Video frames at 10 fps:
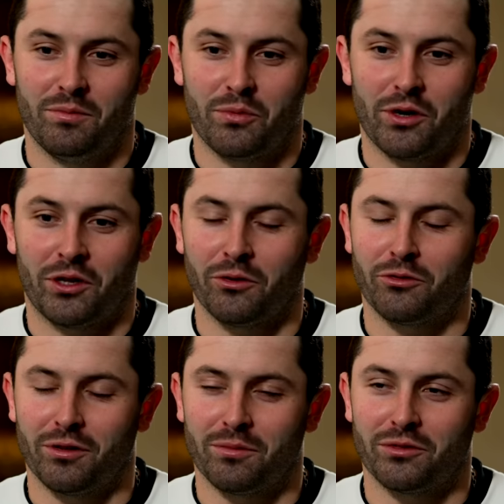pretty close
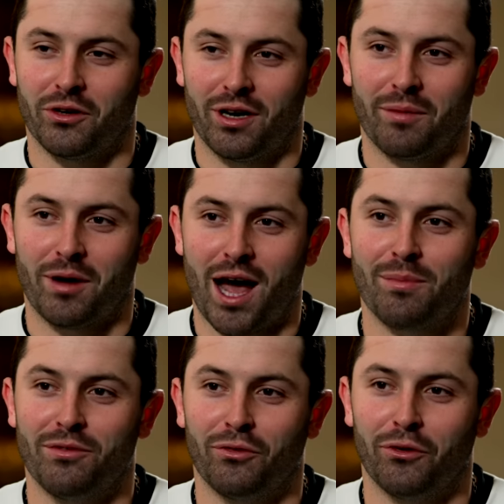with him, so I'm
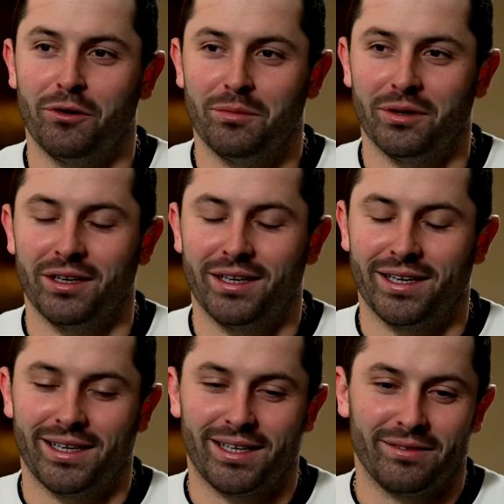happy for him. But
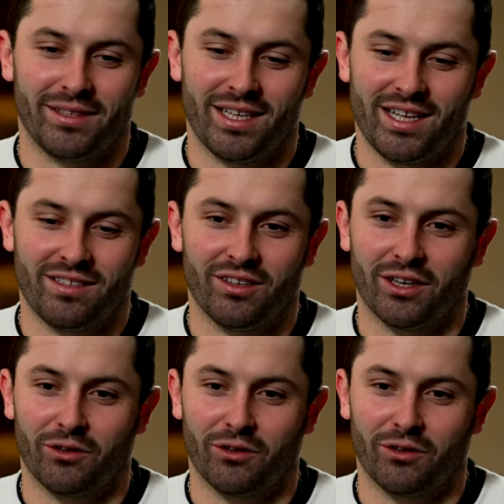uh, he's done a